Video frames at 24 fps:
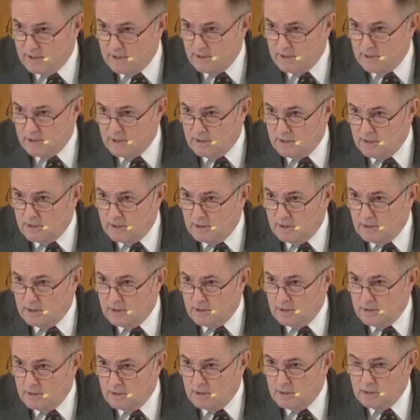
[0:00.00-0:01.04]

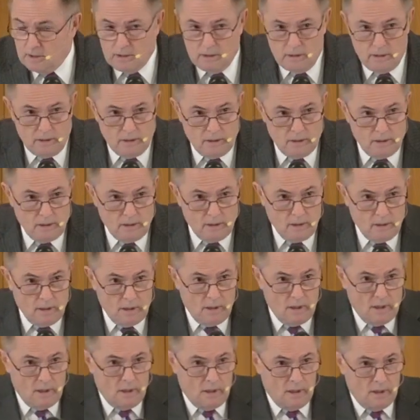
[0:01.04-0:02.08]

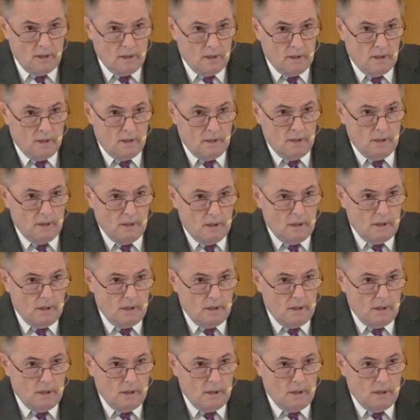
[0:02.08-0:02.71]
[no speech]